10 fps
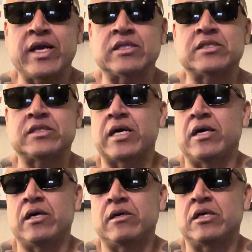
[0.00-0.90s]
it's
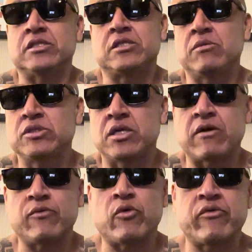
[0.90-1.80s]
the consumption
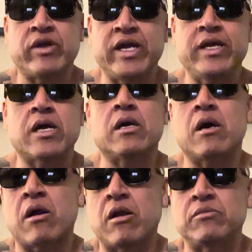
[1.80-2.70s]
of overeating on
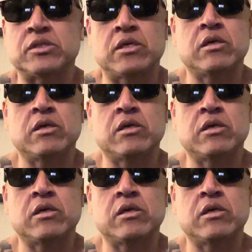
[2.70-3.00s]
carbs